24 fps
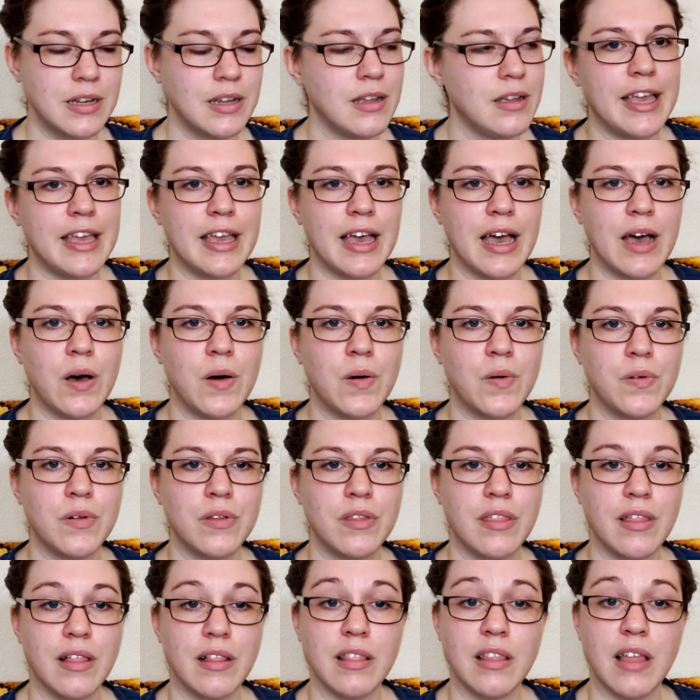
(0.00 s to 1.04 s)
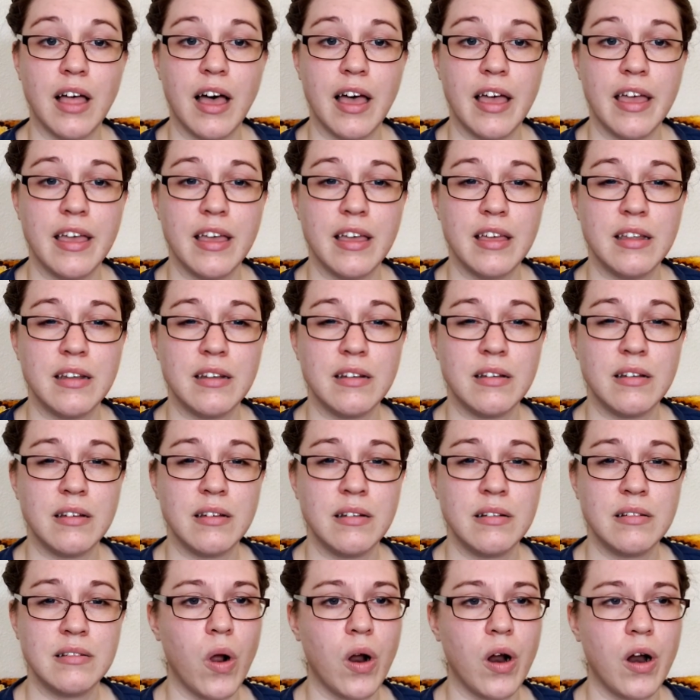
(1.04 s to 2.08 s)
Take out the lion
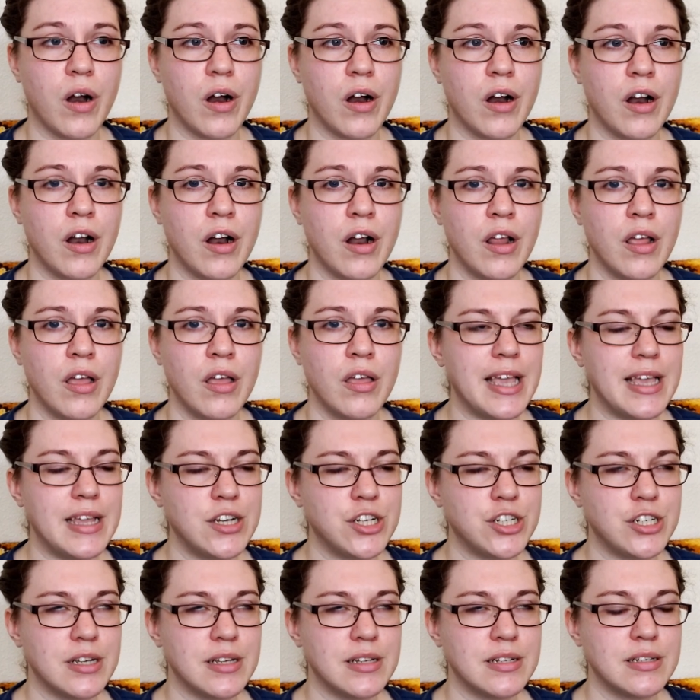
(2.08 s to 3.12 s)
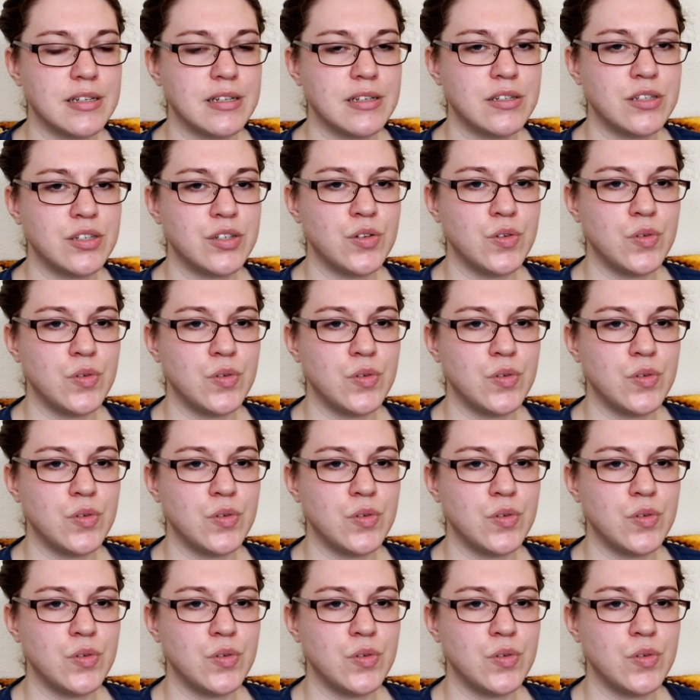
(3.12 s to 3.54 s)
or change it